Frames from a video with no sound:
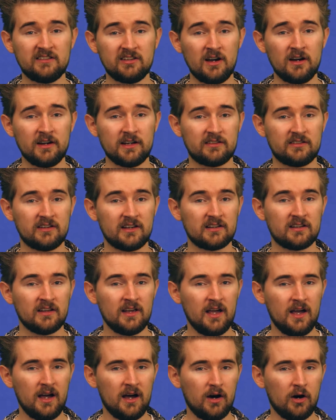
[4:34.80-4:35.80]
targeted
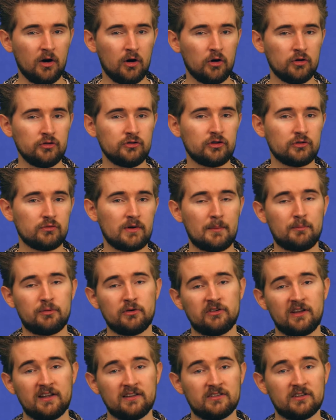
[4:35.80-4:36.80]
at
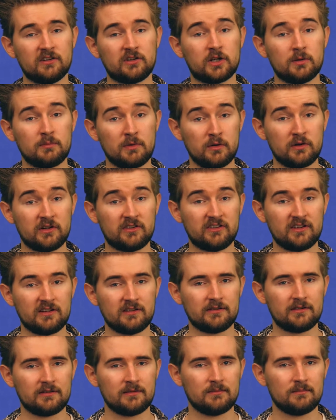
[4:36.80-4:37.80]
underrepresented communities.